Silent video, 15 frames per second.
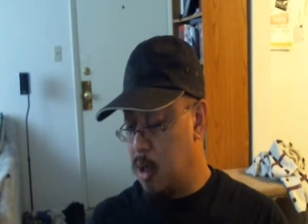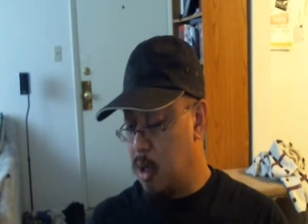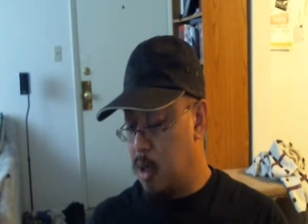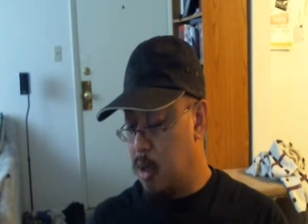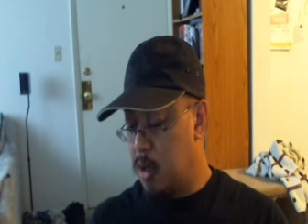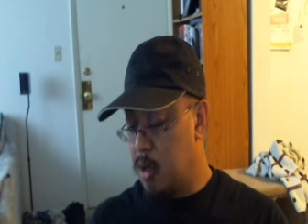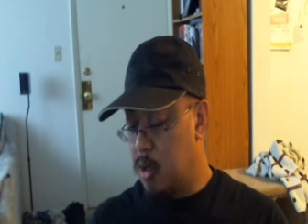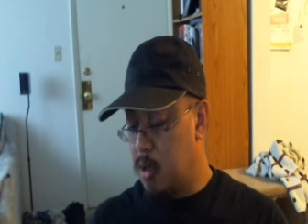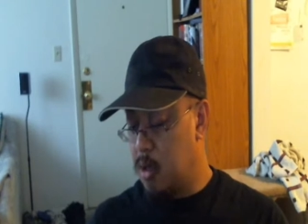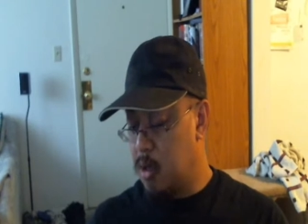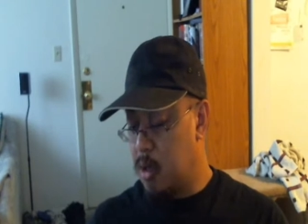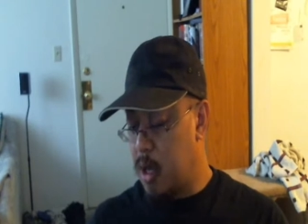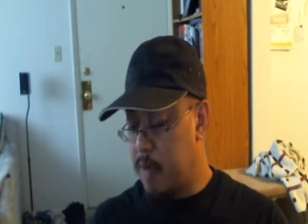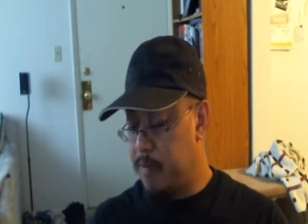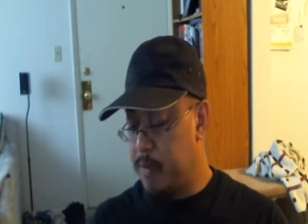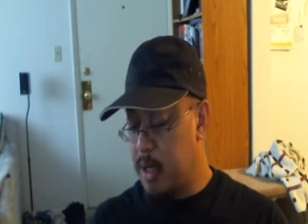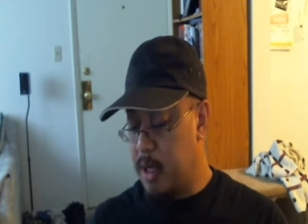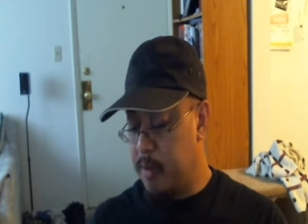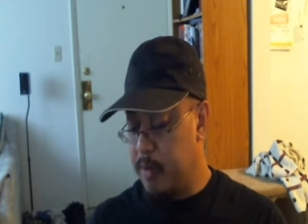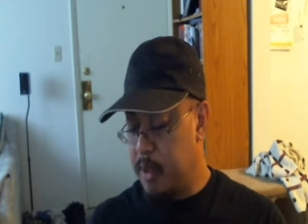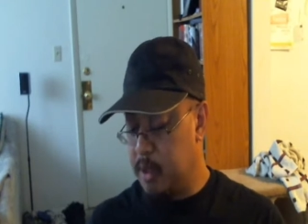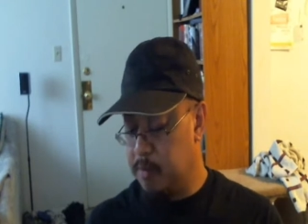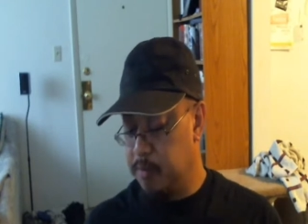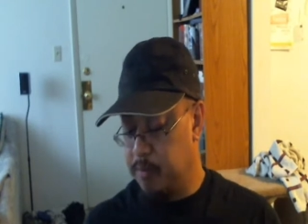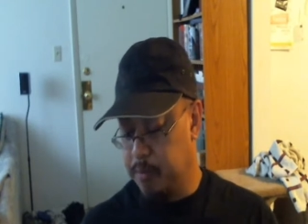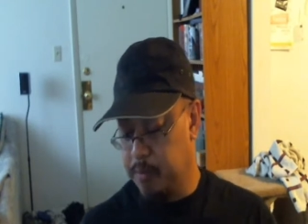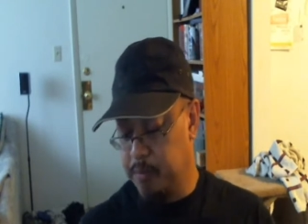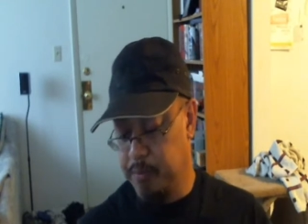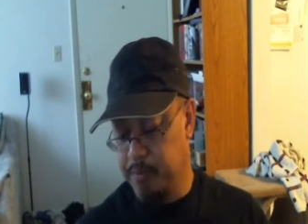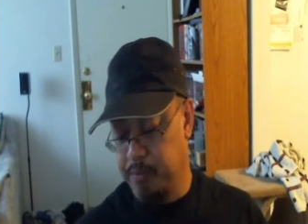I'm not. I mean,
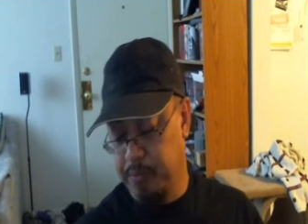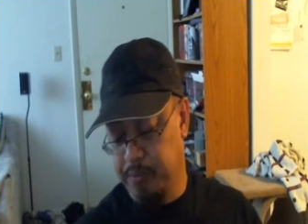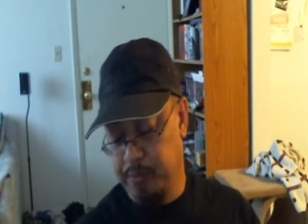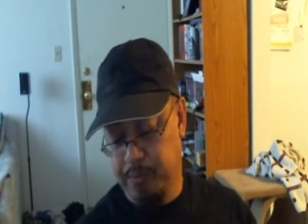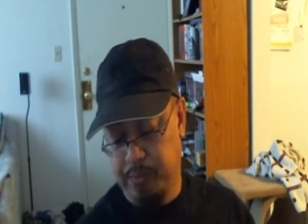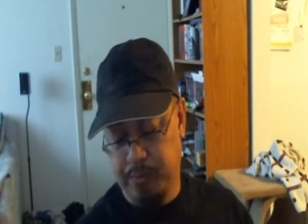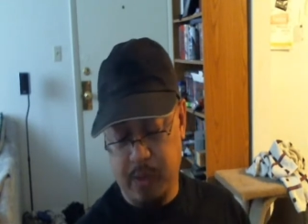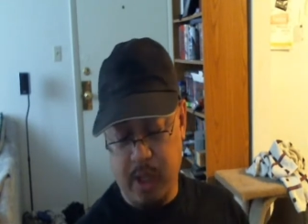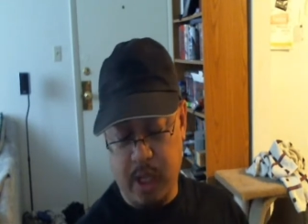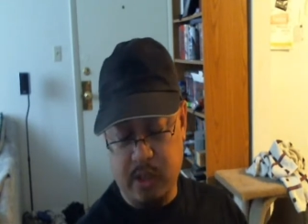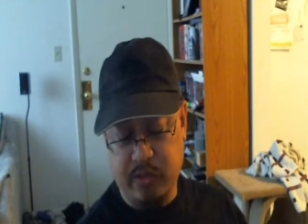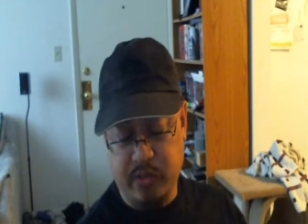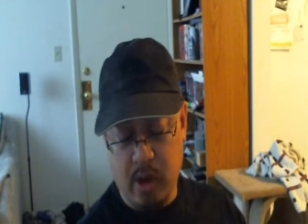as